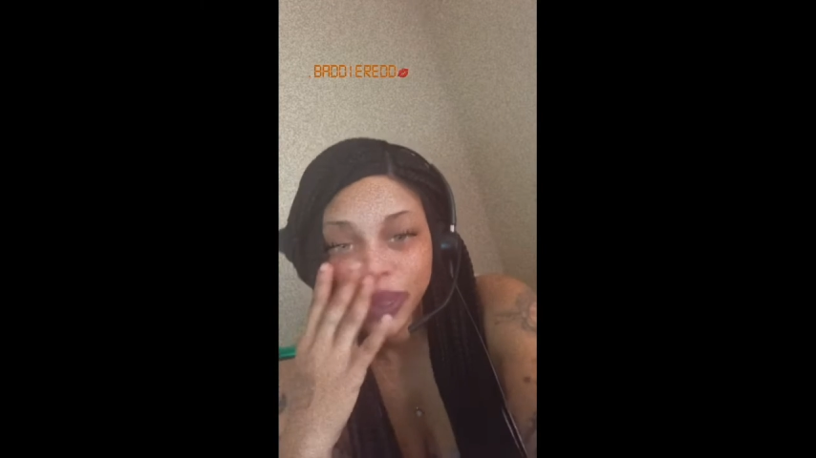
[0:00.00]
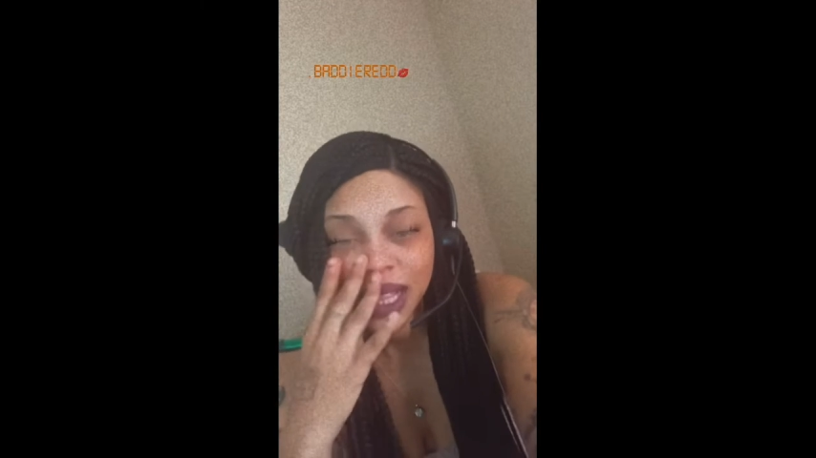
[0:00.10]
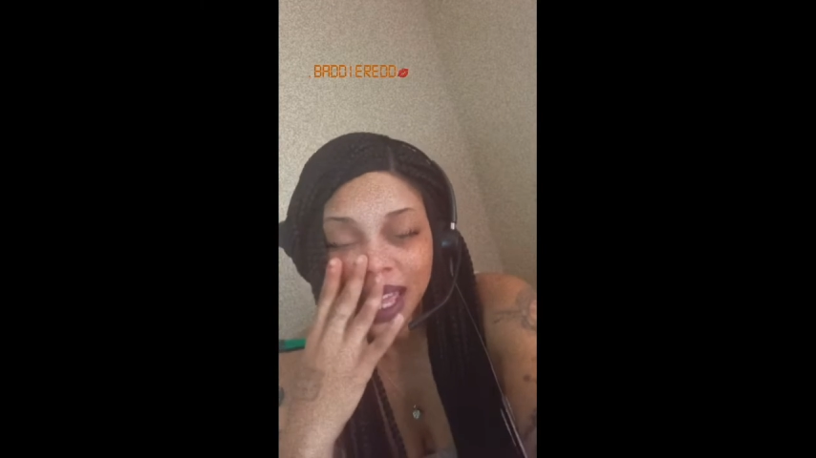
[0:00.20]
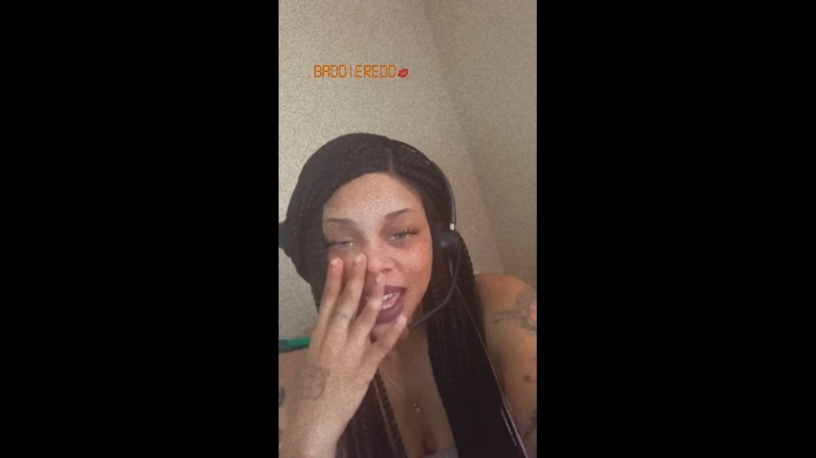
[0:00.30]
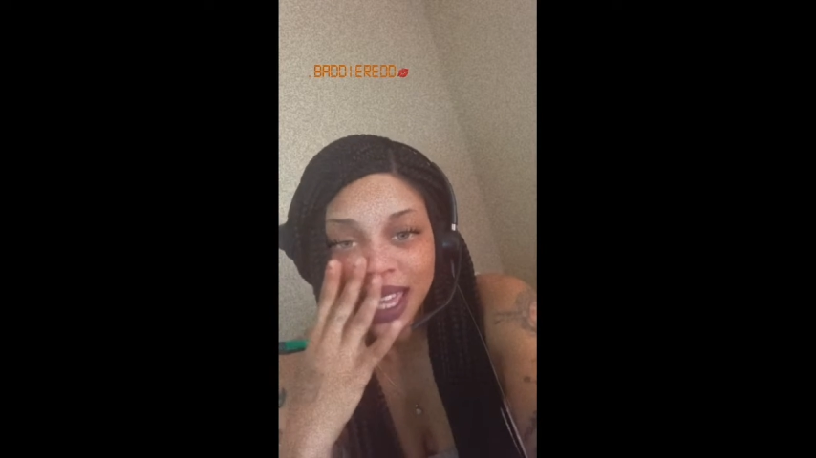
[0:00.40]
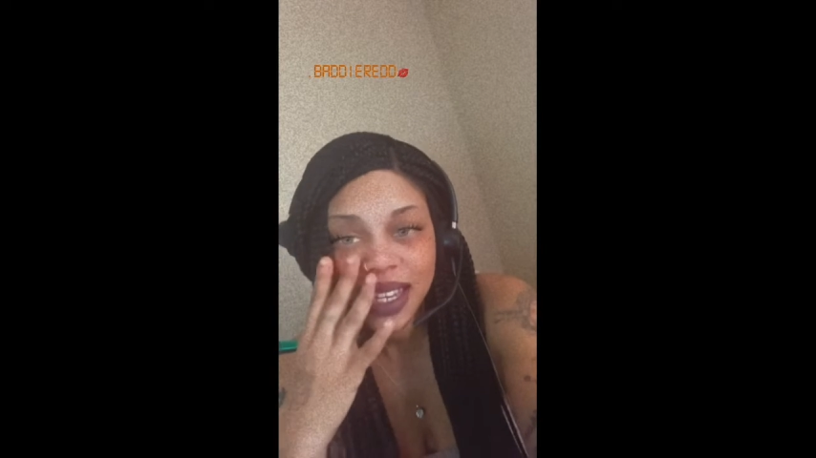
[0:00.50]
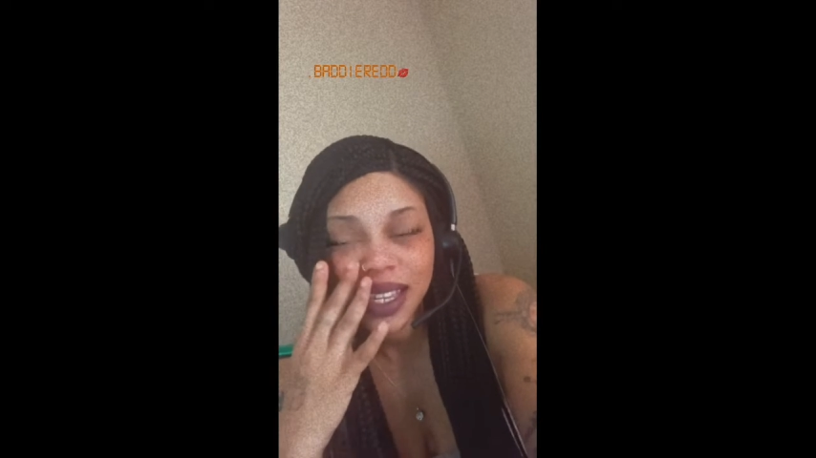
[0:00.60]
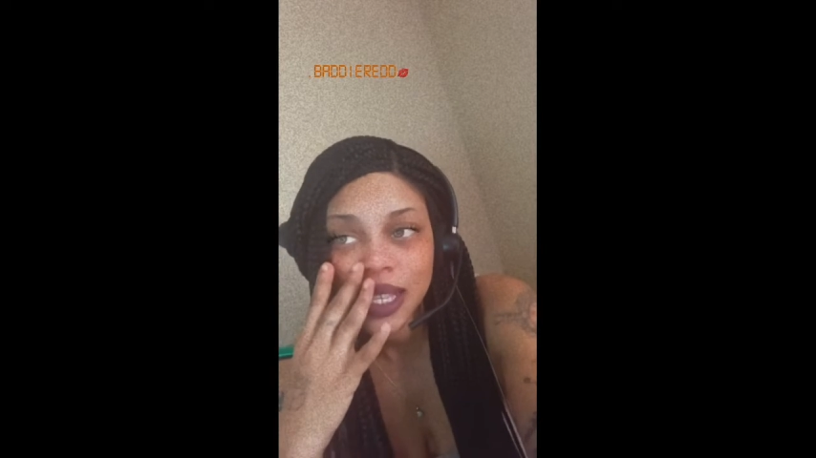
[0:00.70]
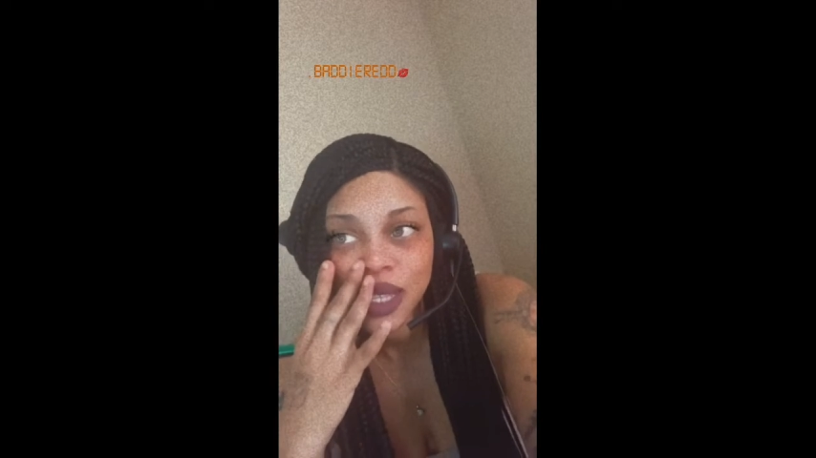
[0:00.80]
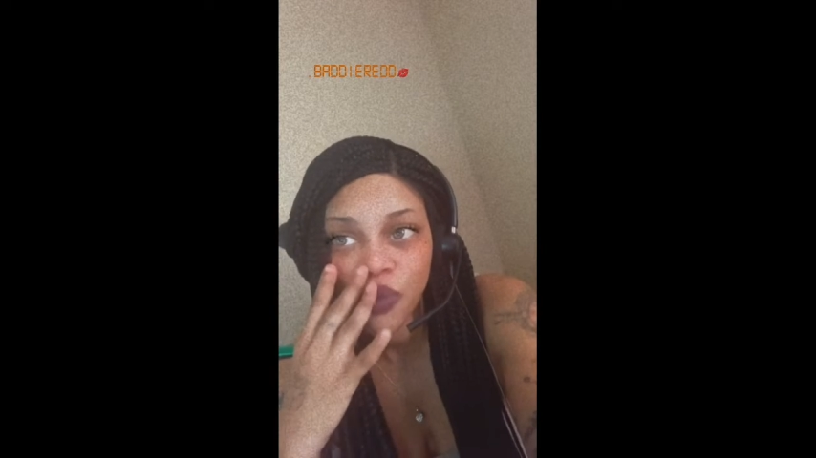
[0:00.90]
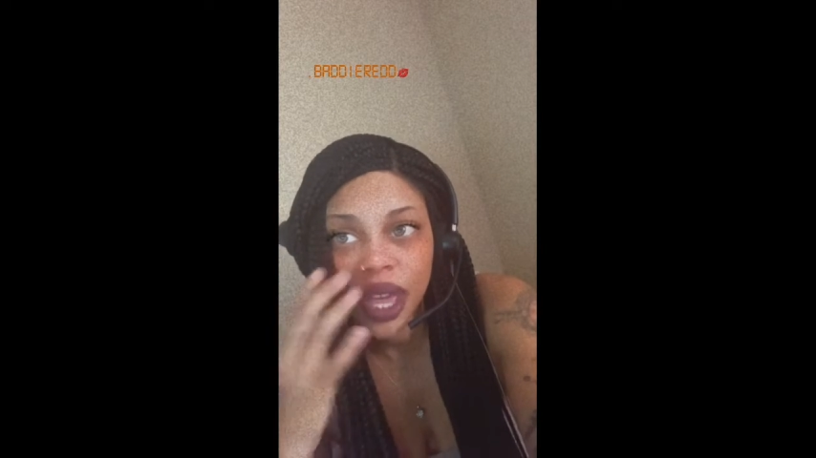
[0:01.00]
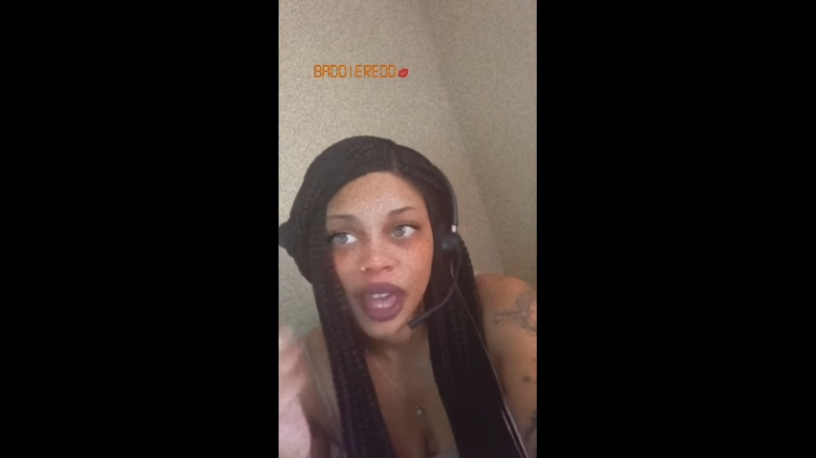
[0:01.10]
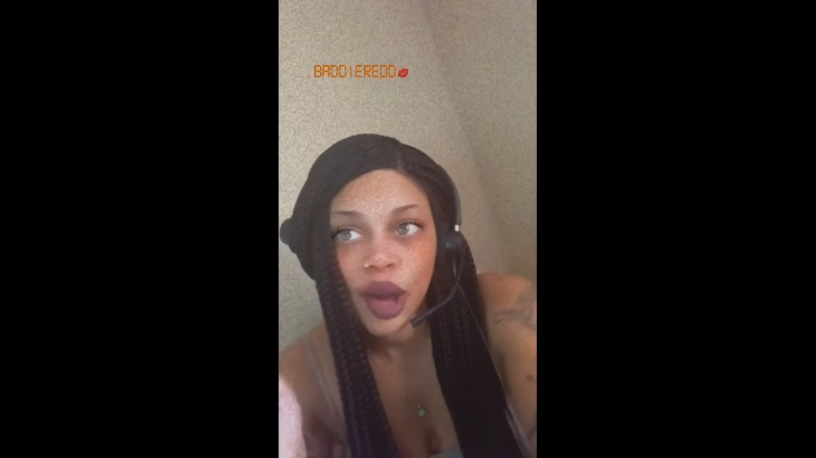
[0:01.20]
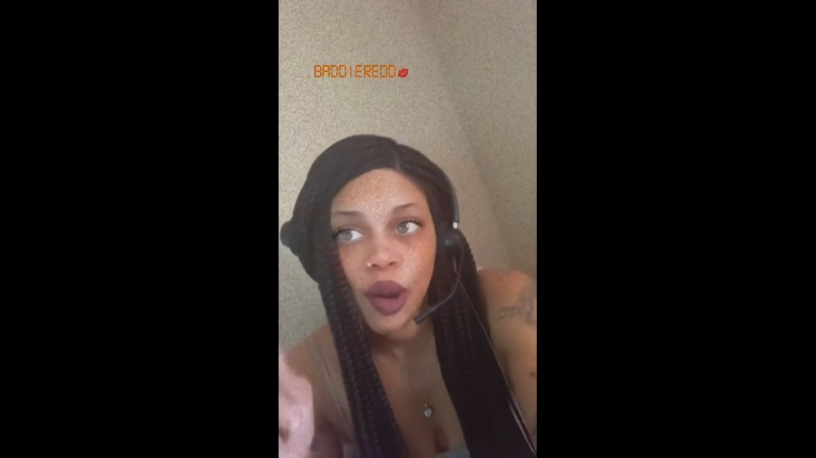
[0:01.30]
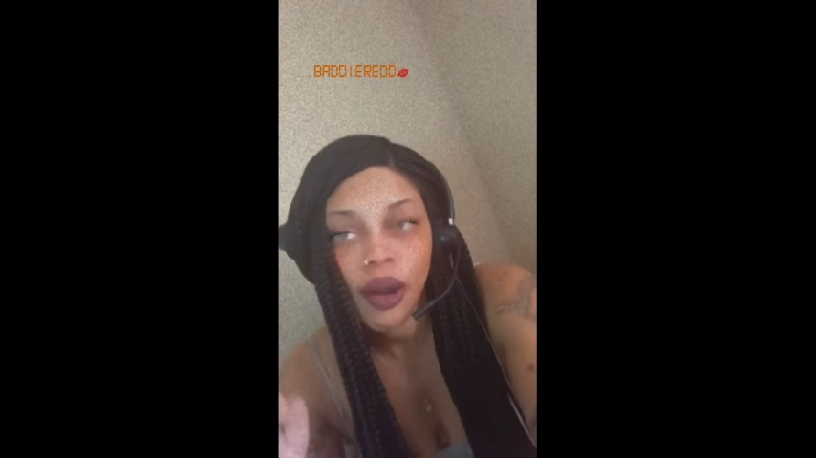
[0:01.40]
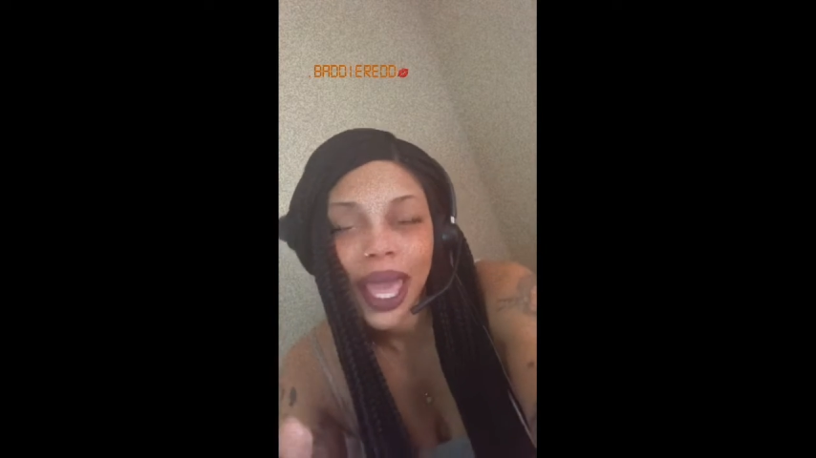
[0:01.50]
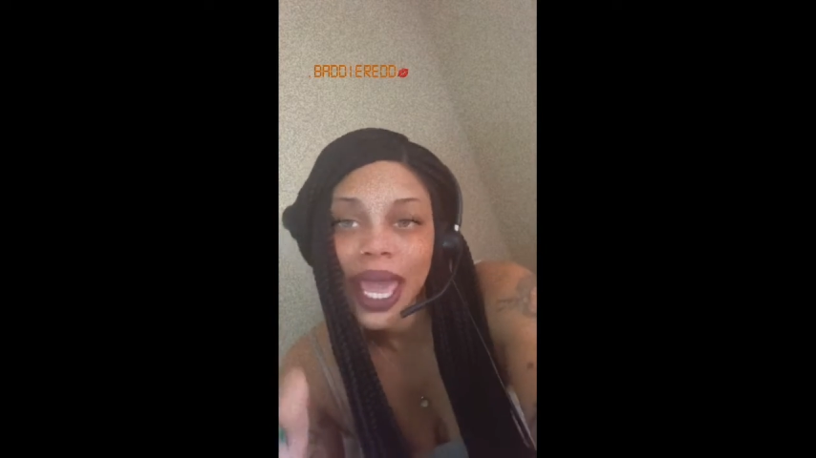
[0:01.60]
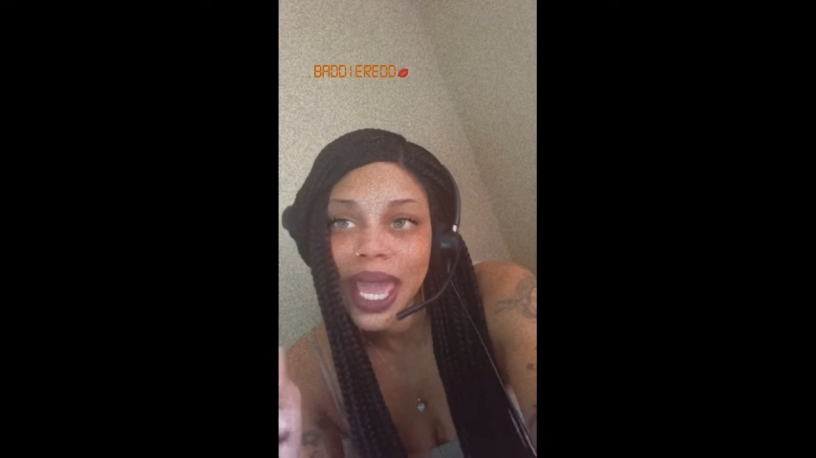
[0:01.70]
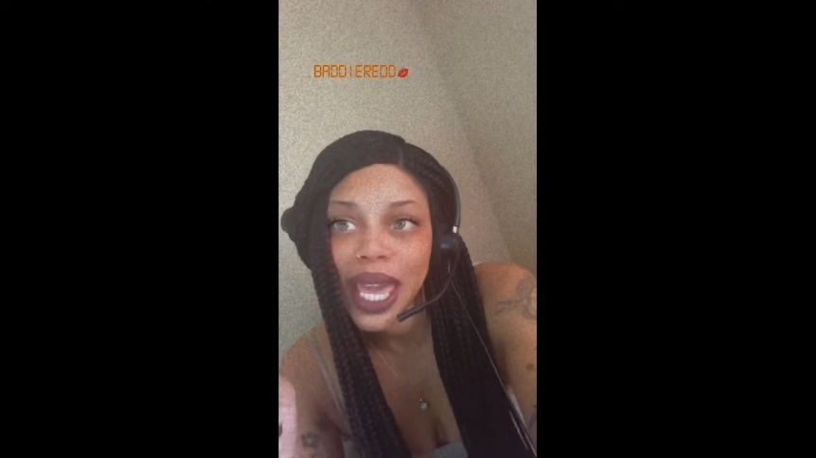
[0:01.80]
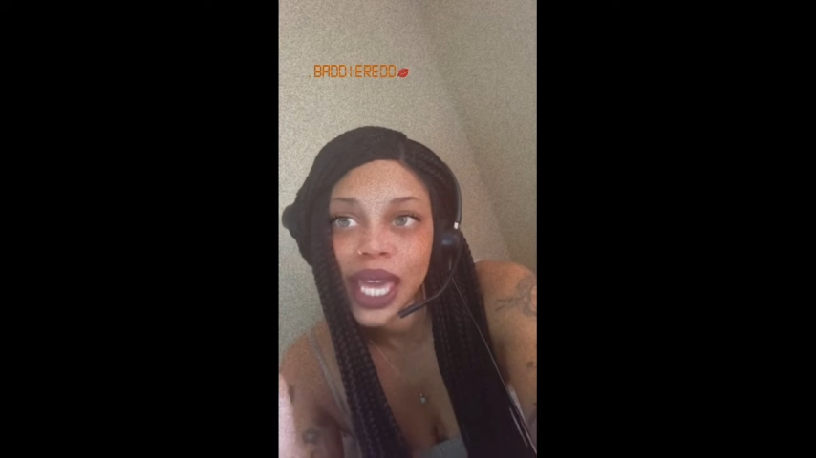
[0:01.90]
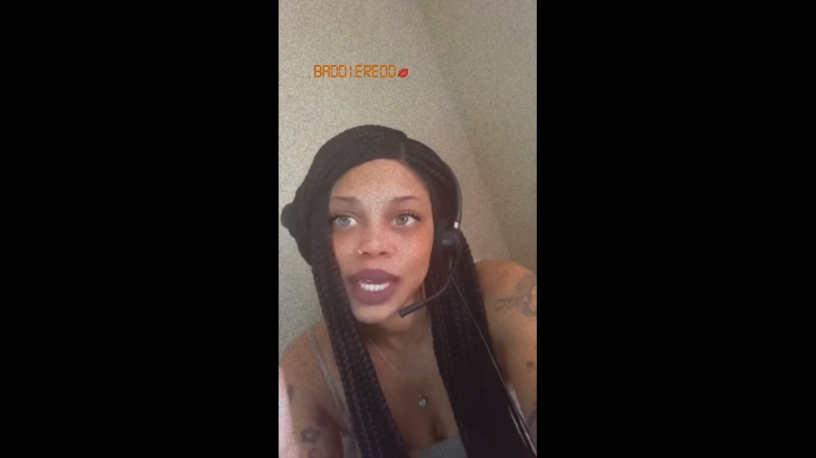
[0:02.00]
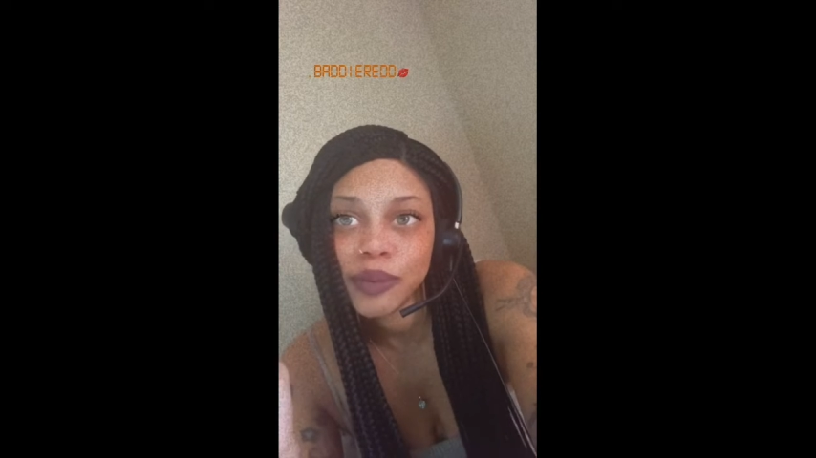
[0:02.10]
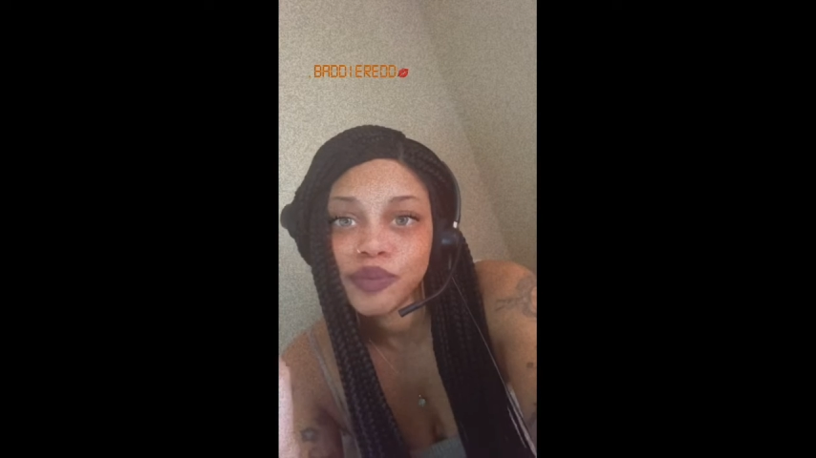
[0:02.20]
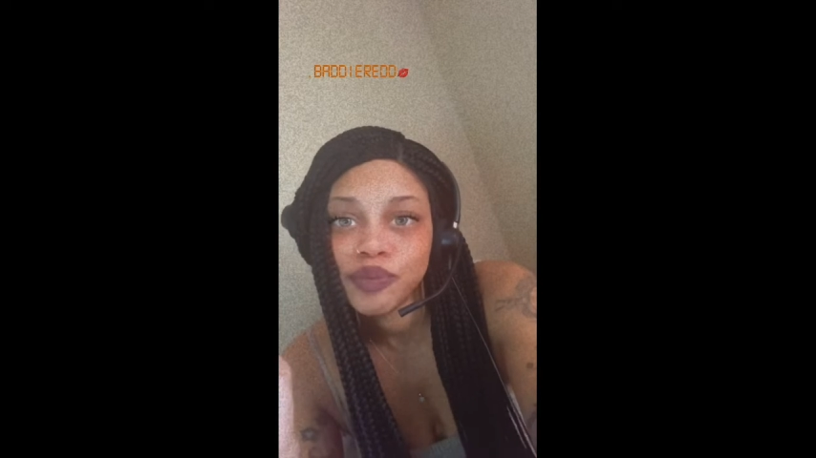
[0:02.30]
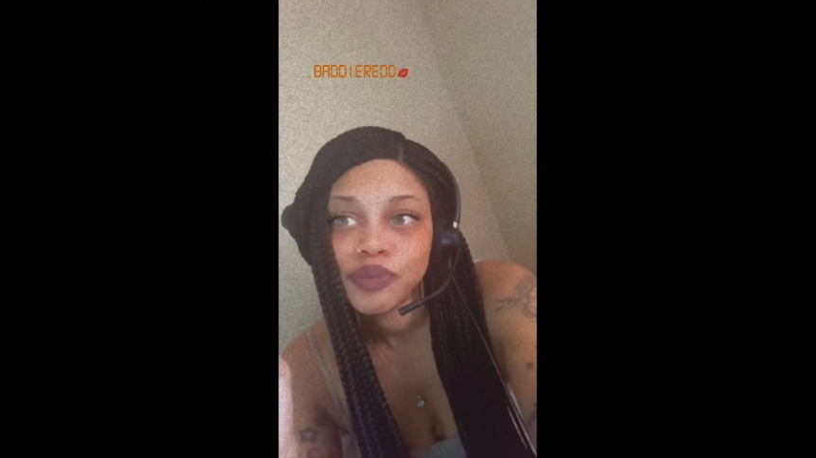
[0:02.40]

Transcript: planned as well, and